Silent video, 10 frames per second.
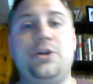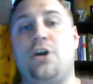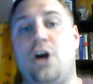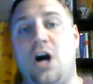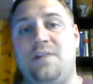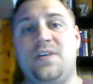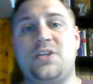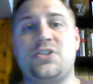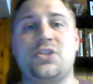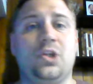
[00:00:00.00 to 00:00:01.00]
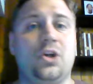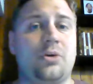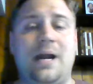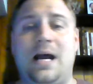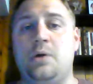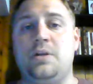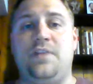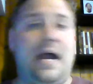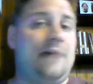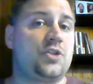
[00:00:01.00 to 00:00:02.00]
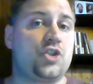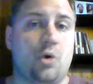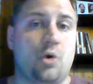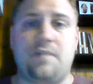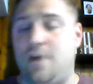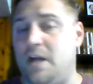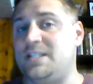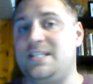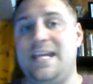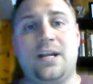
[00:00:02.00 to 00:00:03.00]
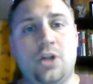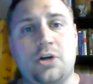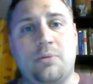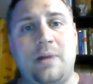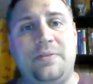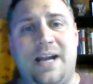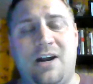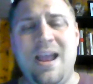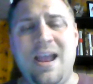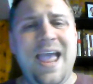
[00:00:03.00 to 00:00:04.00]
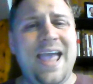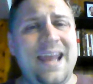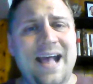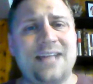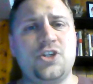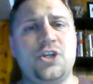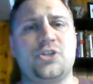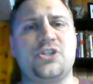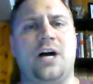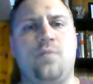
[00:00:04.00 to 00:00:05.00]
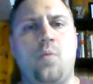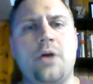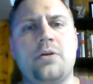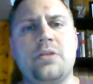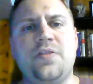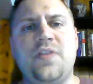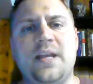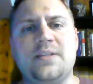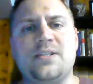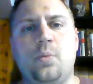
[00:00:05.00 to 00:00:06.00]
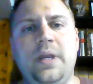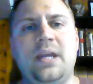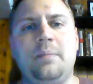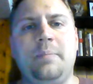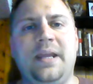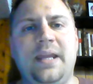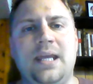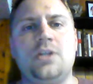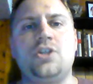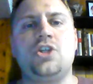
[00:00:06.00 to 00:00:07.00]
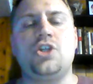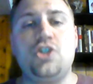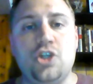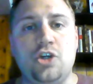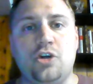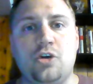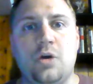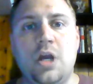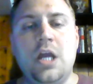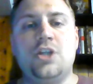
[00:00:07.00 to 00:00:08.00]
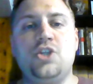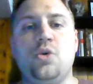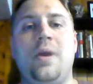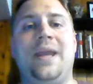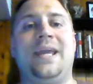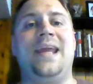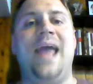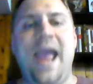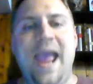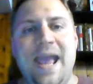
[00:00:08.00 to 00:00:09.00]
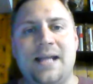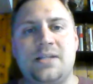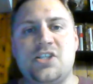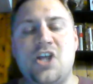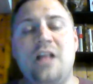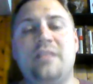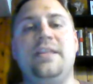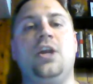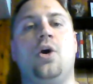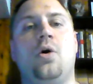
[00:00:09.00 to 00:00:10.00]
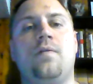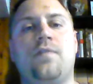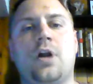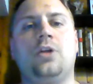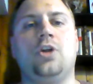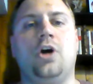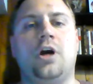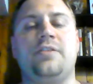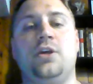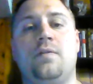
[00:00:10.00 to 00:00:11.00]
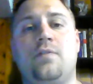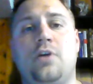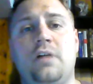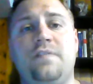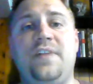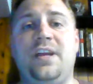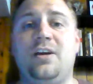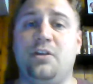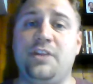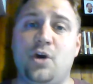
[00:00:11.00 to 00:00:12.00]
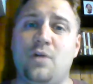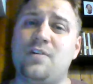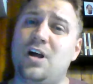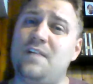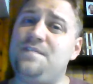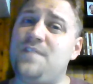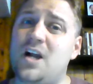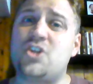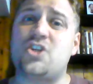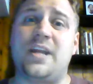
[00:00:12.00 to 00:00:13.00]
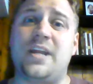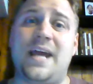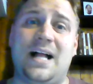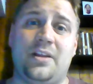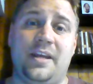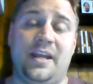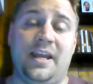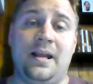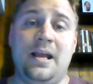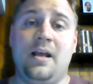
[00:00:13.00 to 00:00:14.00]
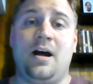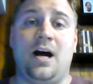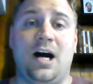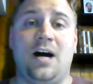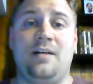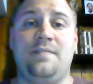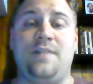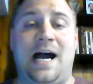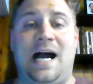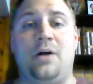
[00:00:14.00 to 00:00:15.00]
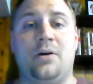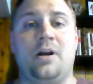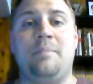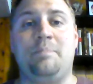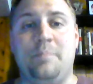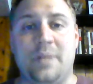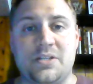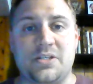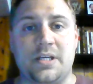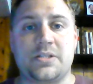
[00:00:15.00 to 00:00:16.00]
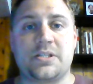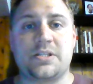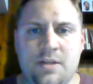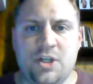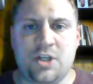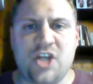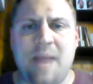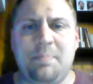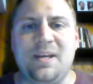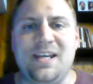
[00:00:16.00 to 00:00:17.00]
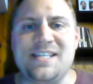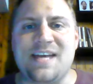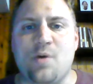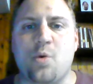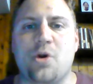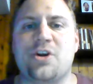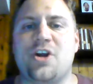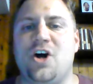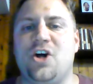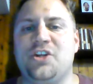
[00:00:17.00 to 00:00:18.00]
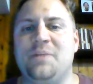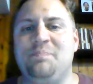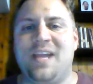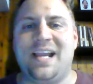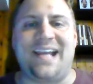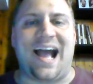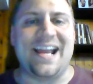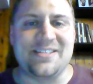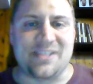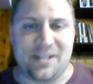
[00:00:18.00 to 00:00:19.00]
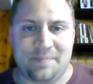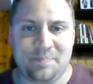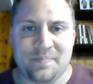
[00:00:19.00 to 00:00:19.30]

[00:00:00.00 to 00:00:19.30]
your office, look around if you have a storefront, take a look around there and ask yourself, what are the things that we can begin to do to enhance the overall look, the overall feel, the overall functionality of our business. The Japanese have a word called Kaizen.